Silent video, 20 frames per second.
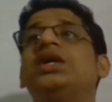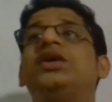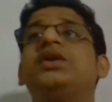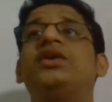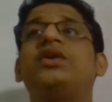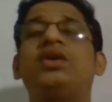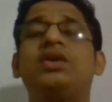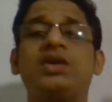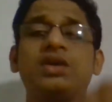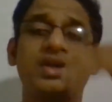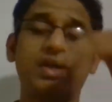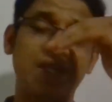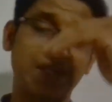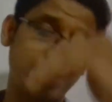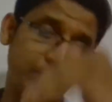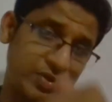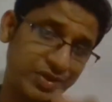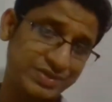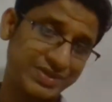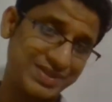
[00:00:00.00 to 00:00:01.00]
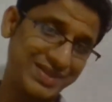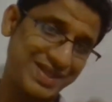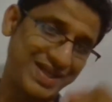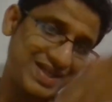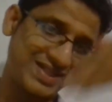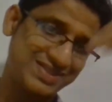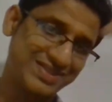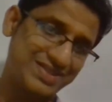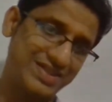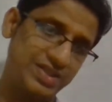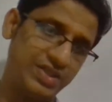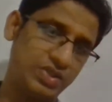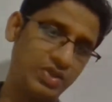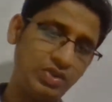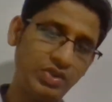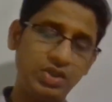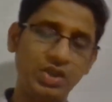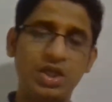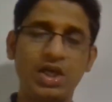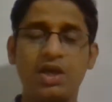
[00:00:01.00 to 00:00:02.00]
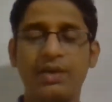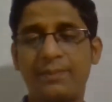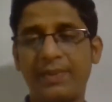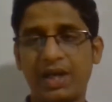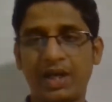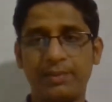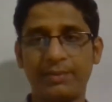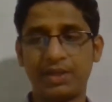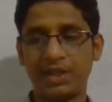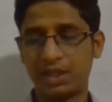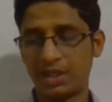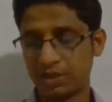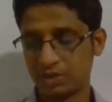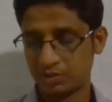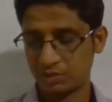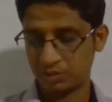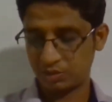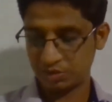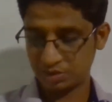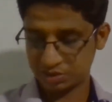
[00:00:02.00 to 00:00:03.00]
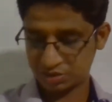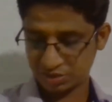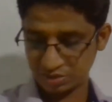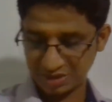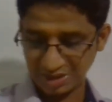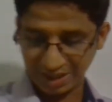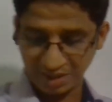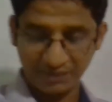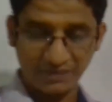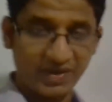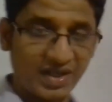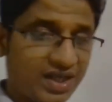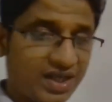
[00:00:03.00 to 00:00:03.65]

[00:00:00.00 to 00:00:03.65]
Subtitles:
carboxylic acid into primary alcohol. So that's